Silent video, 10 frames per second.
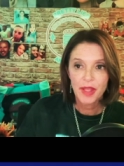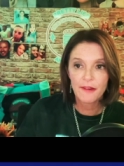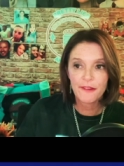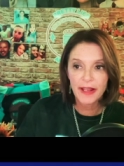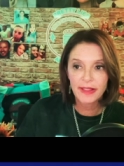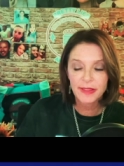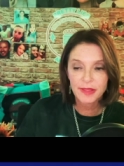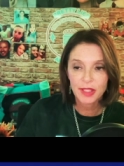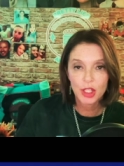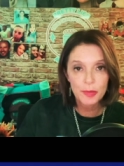affect
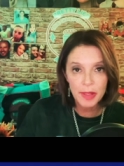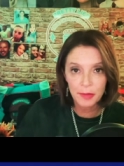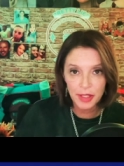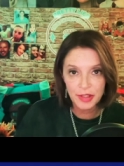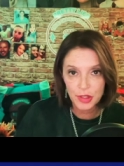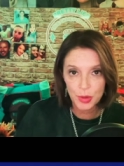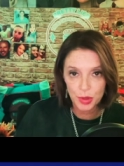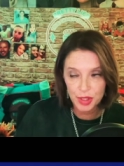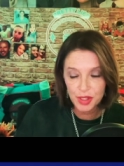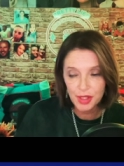her memories of
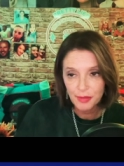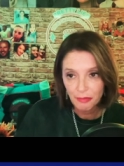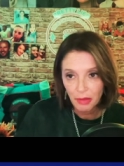George.